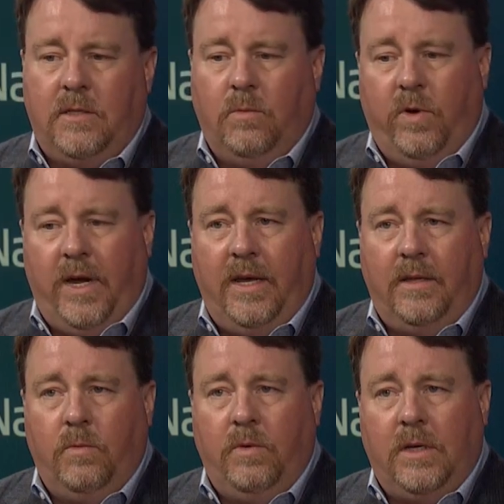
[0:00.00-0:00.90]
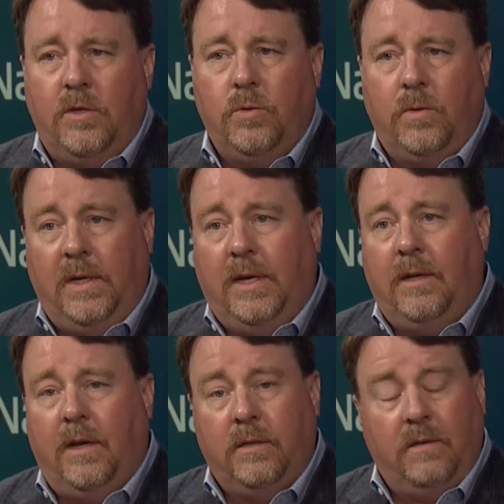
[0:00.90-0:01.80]
the way that we can truly
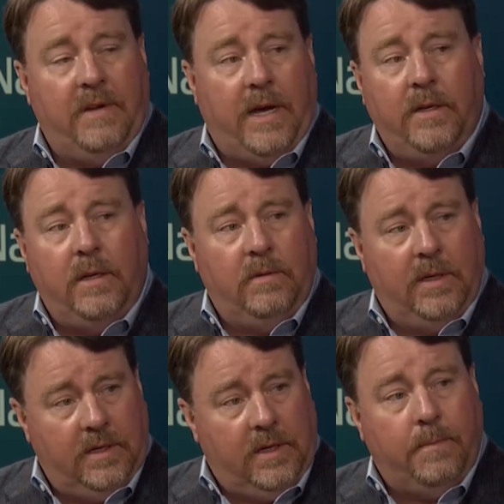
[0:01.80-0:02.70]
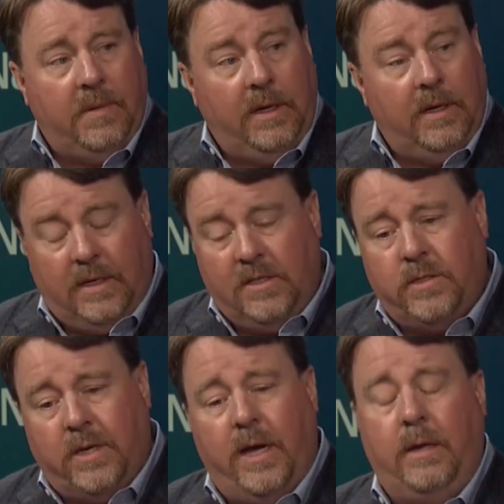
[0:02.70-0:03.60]
unlock the value in the company and the
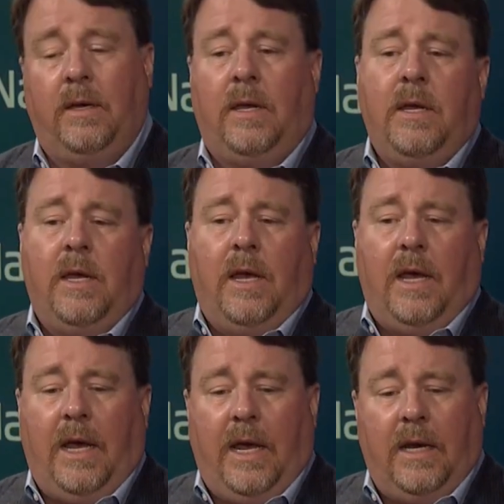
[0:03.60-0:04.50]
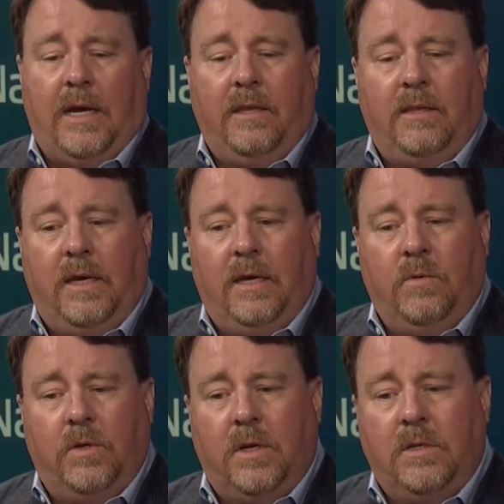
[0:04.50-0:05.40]
stock. And I think it
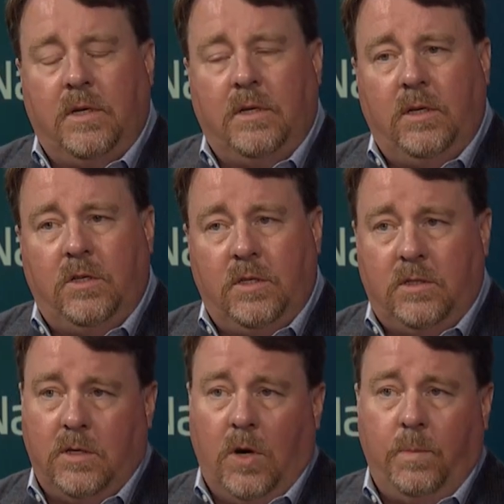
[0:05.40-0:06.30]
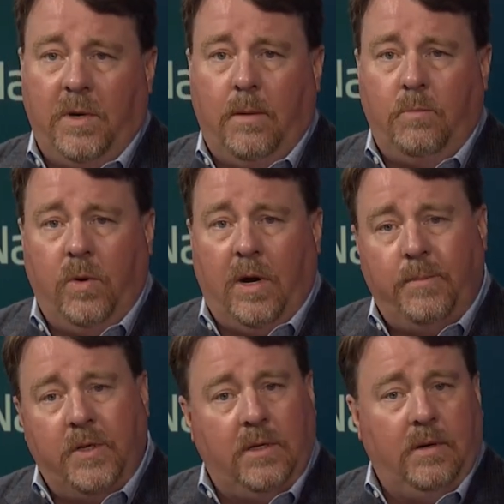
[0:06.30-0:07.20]
will continue just to open up more
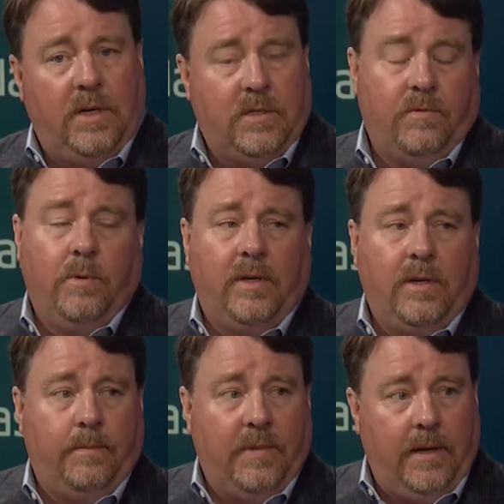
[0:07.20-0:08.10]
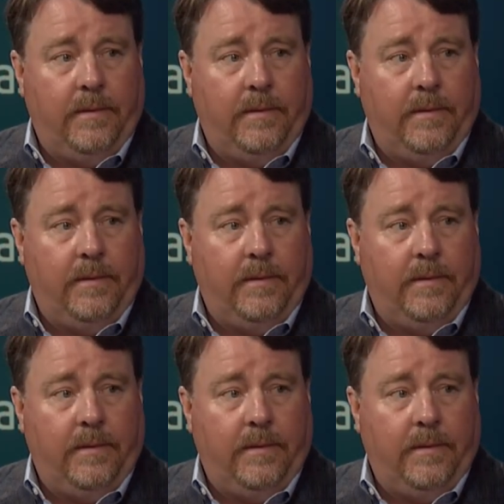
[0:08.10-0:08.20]
opportunities for the company.